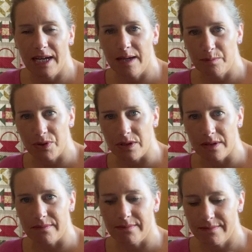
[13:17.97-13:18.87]
and put
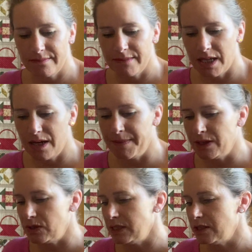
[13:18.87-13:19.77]
an
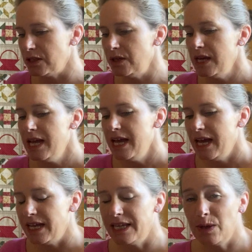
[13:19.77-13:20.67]
amount into,
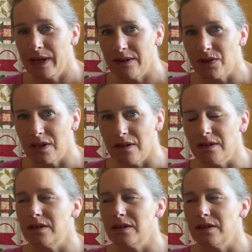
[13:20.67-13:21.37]
and now we have start.